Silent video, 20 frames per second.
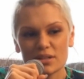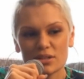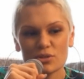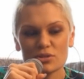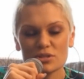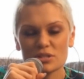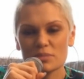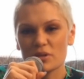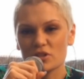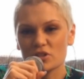
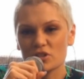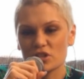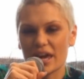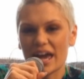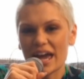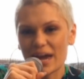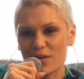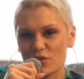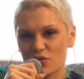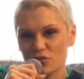not so much
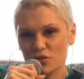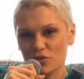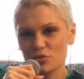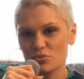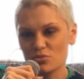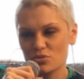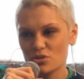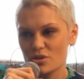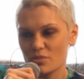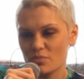care if
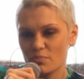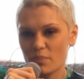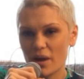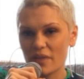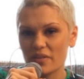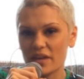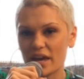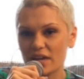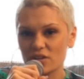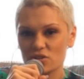you,
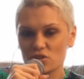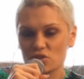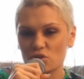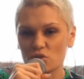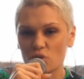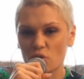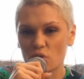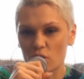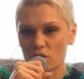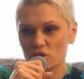by the end,
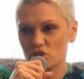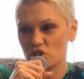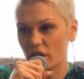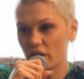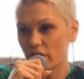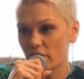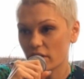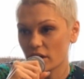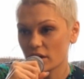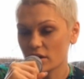you're not
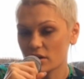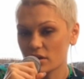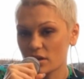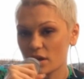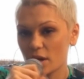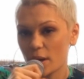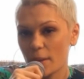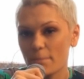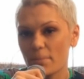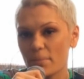cheering,
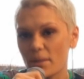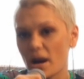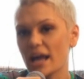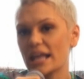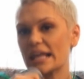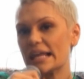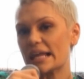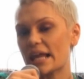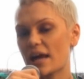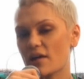but I
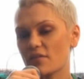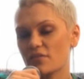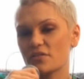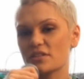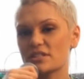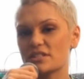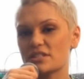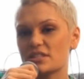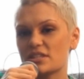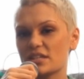love
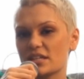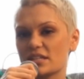the